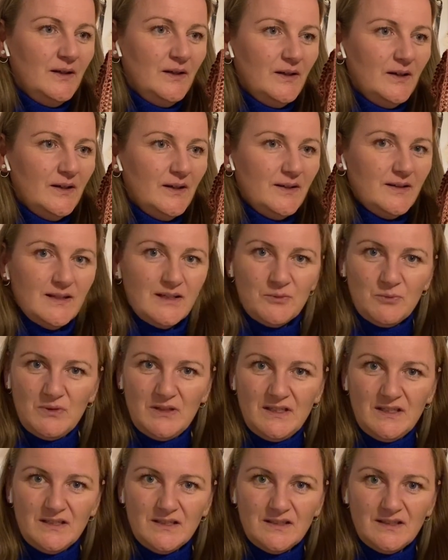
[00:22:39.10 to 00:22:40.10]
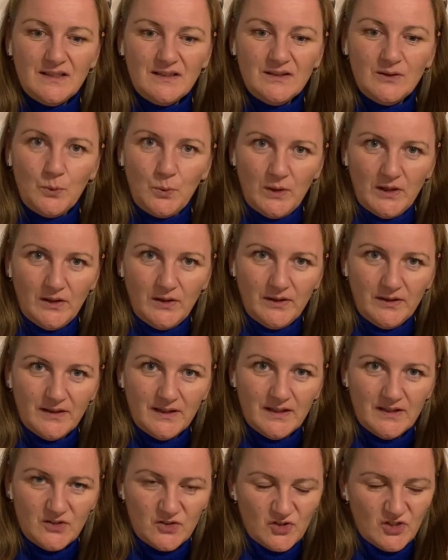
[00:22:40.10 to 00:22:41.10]
and that means that the weather
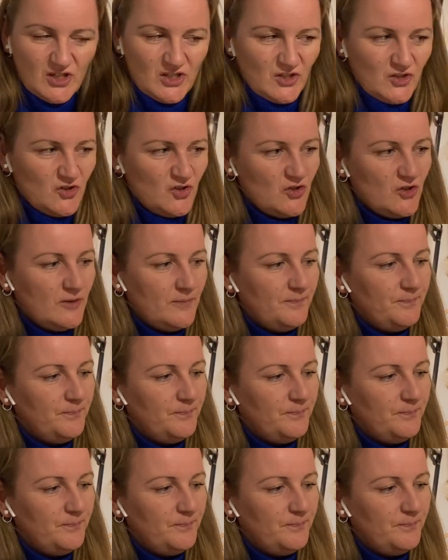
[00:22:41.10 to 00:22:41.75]
has changed.